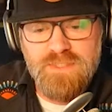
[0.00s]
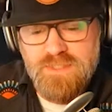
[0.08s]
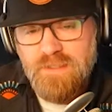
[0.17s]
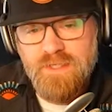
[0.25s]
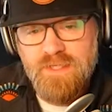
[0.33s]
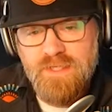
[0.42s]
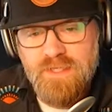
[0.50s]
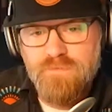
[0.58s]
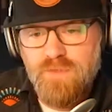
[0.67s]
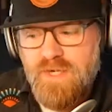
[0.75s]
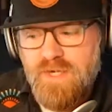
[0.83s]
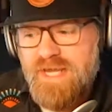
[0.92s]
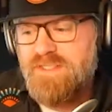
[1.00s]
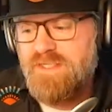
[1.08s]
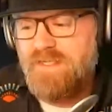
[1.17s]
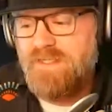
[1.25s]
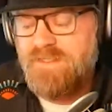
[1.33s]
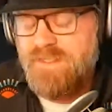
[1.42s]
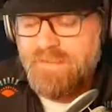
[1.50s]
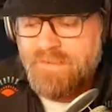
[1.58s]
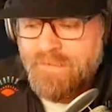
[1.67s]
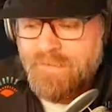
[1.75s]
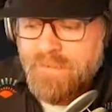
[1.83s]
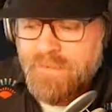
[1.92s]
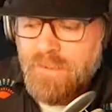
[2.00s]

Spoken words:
somebody stealing all of your assets.